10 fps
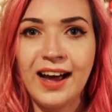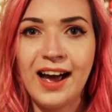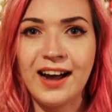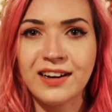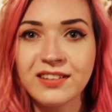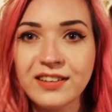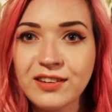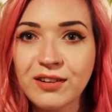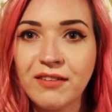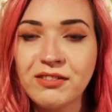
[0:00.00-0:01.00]
actually
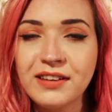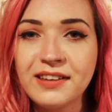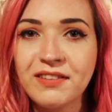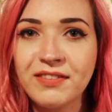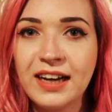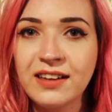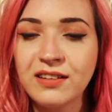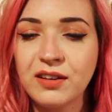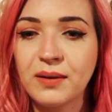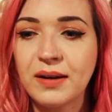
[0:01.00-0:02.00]
travel in the van.
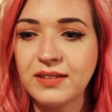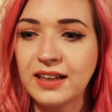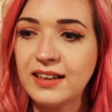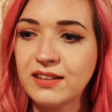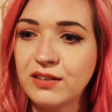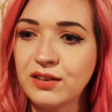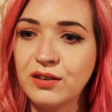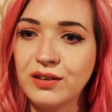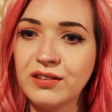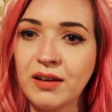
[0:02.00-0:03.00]
So I was like, let's just
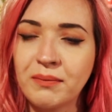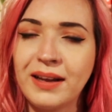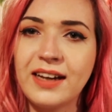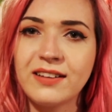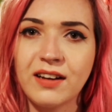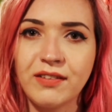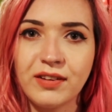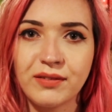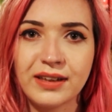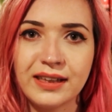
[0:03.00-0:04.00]
do some like stuff
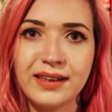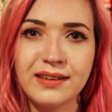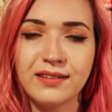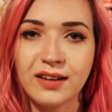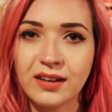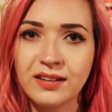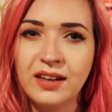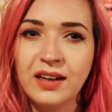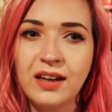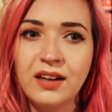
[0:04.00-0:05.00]
that really needs done.
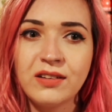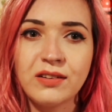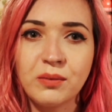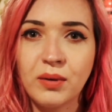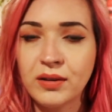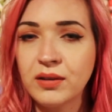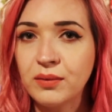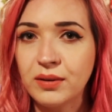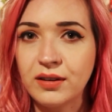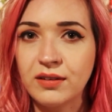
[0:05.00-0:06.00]
So one
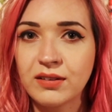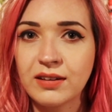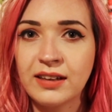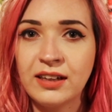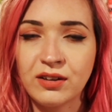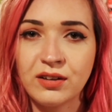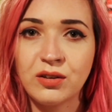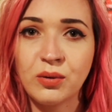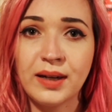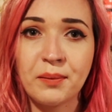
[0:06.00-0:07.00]
was cleaning out the
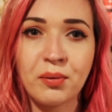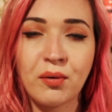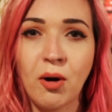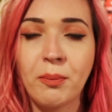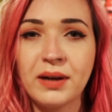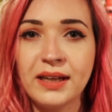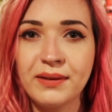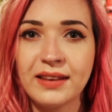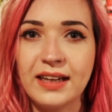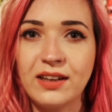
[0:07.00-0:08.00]
toilet properly
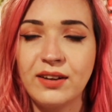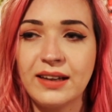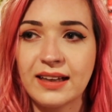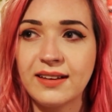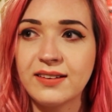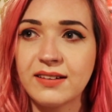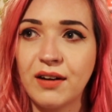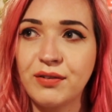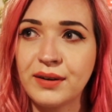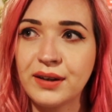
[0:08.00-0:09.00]
with like, you can get this
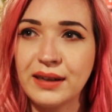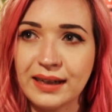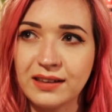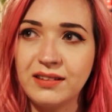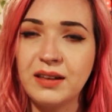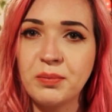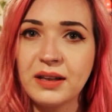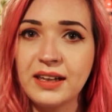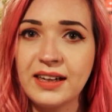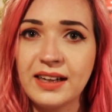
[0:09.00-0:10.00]
stuff where you like deep
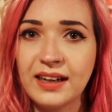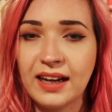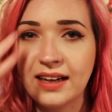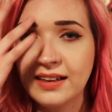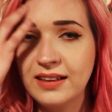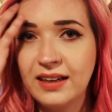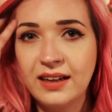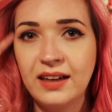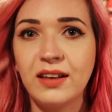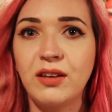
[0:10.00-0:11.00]
clean it and
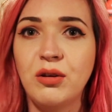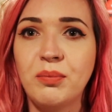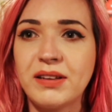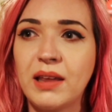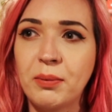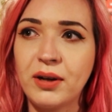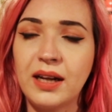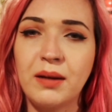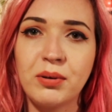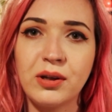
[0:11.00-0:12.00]
you basically put it
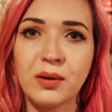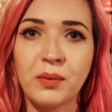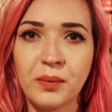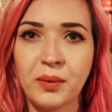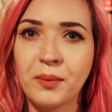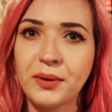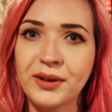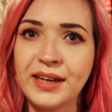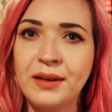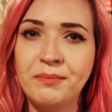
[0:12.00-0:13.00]
in, put lukewarm
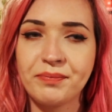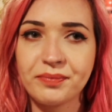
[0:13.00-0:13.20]
water in